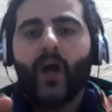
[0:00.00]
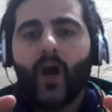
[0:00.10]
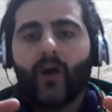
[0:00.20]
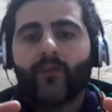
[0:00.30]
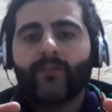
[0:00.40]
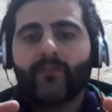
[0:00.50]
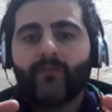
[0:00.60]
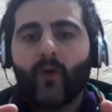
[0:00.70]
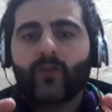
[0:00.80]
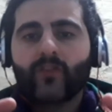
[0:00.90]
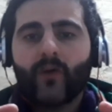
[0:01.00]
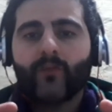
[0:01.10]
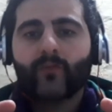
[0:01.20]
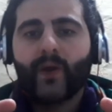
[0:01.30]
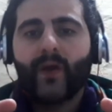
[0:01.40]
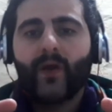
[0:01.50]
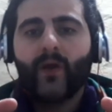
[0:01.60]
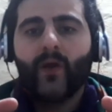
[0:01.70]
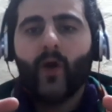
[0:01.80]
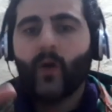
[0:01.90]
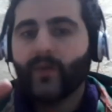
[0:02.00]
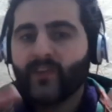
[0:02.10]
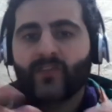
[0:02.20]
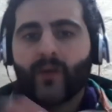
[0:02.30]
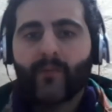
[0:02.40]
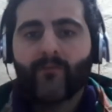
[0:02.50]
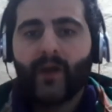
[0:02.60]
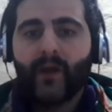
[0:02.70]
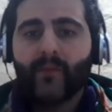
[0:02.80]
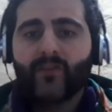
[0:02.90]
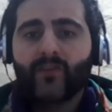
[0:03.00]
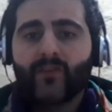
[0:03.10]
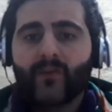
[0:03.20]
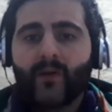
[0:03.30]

of default software or desktop environments.